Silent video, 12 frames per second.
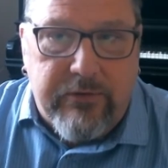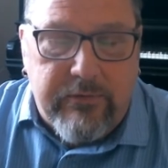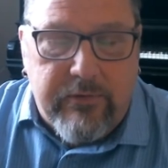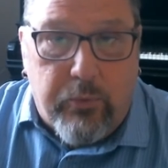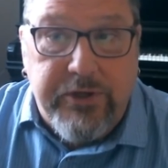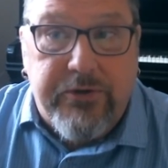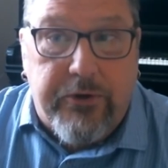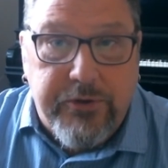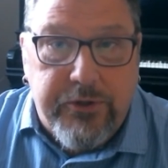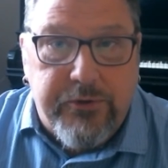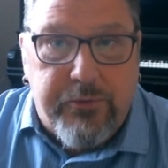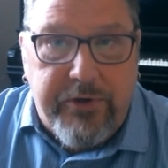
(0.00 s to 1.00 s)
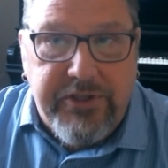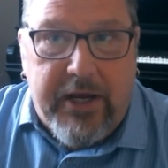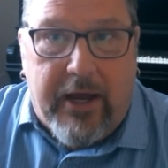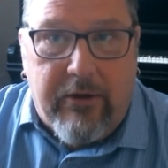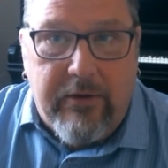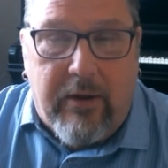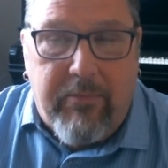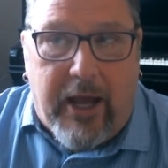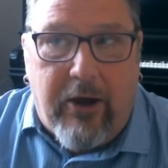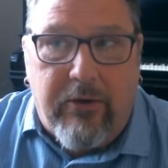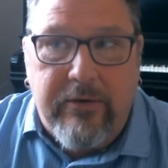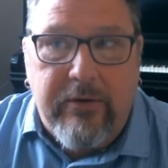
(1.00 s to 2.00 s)
of researchers reach out
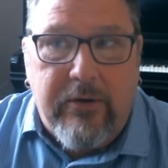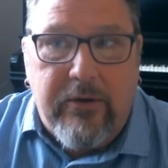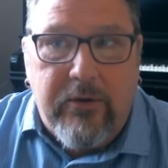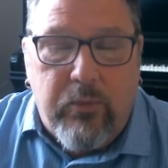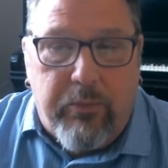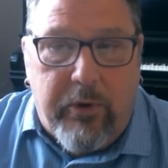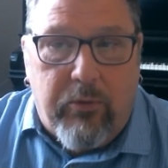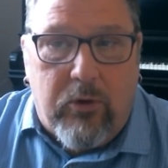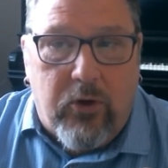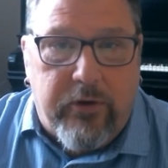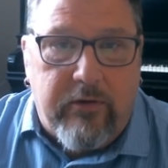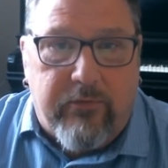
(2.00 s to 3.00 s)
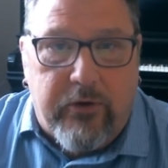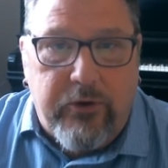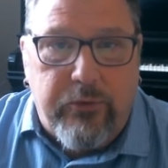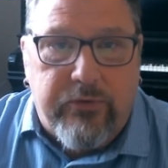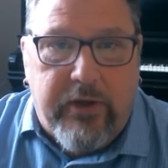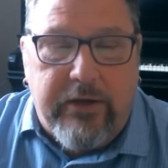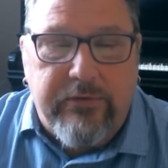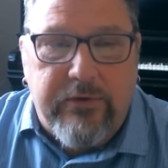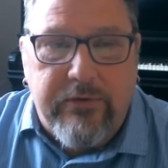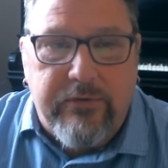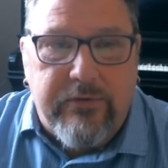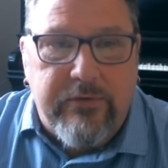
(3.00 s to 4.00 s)
about when we were looking for use
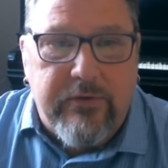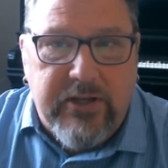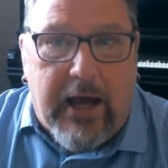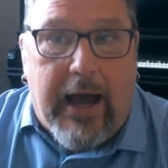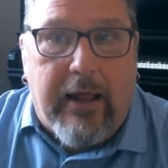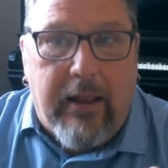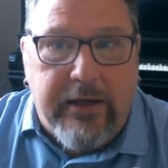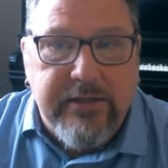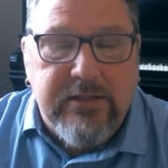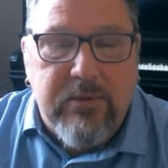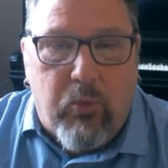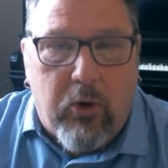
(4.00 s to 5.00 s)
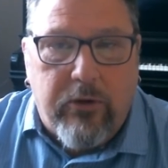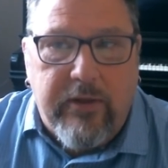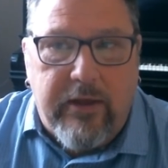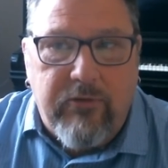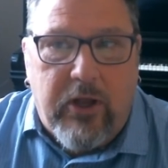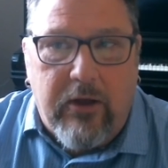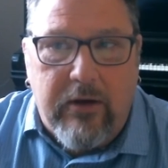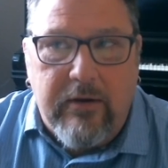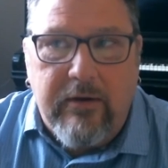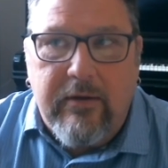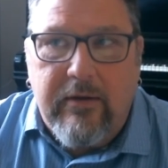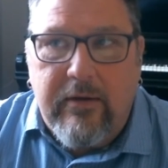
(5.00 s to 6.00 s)
cases to highlight some work they'd
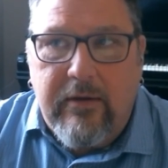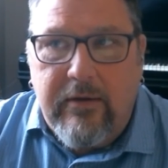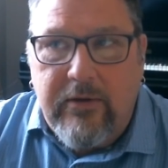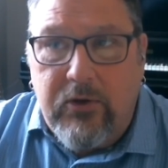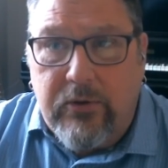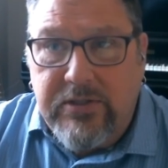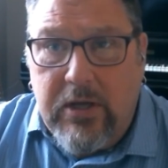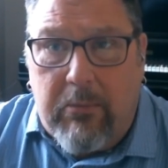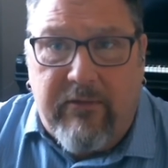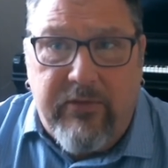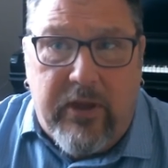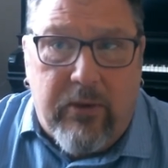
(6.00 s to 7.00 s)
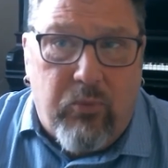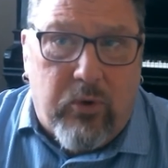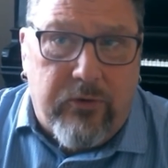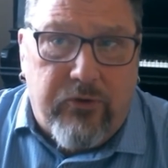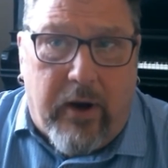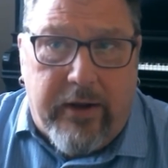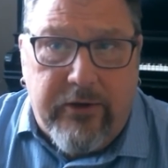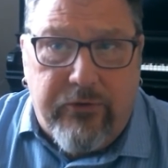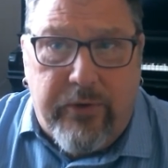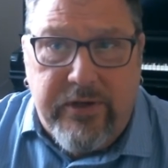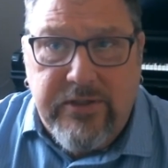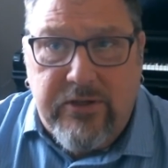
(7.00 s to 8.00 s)
done. Some of them were trying to
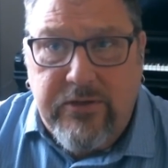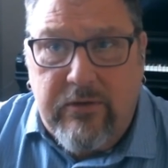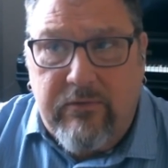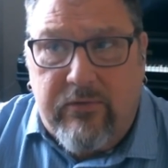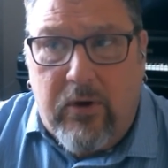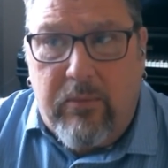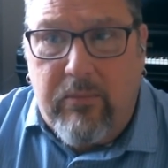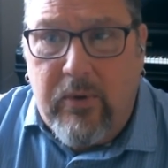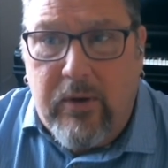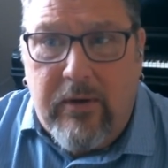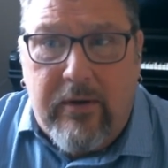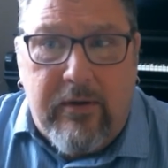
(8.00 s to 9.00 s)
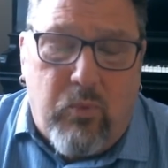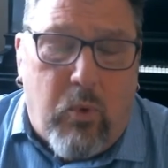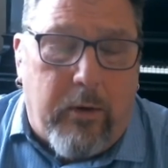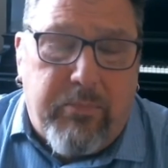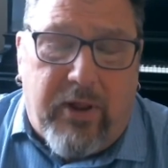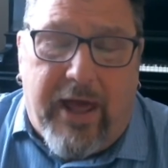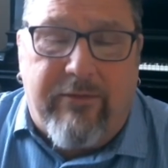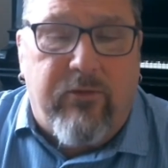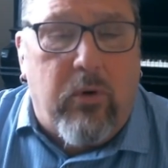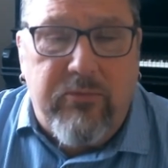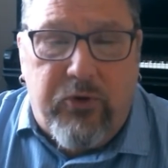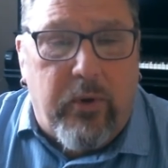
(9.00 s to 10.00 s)
transition from one
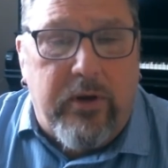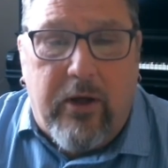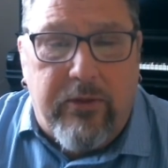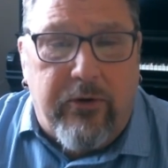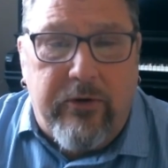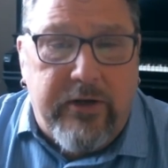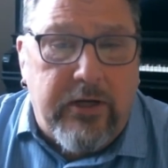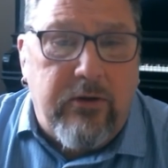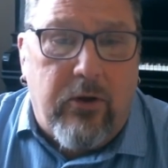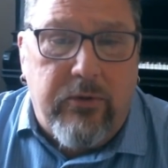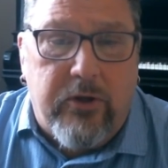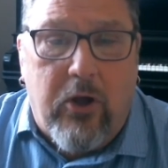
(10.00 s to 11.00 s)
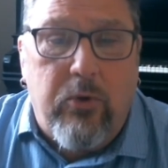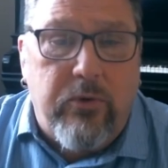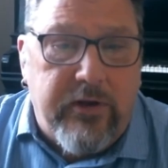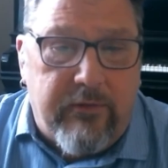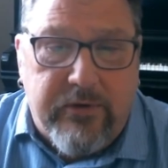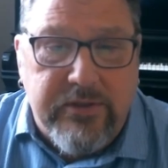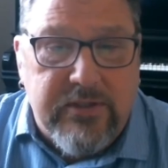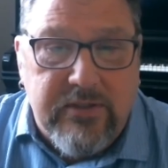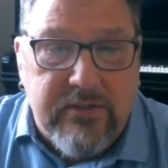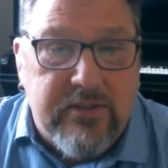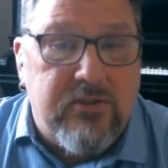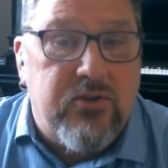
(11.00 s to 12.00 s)
platform to another and didn't know the code
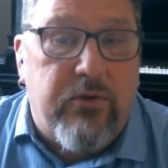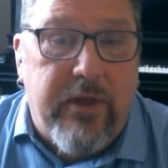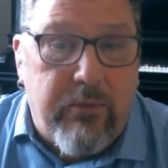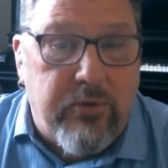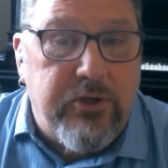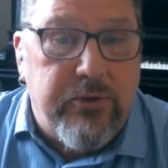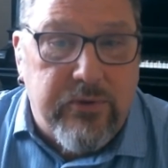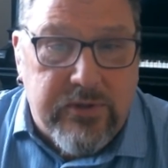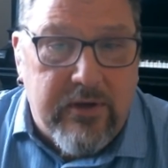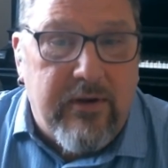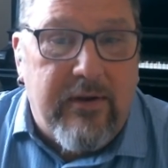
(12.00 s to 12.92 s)
differences. And so they would use,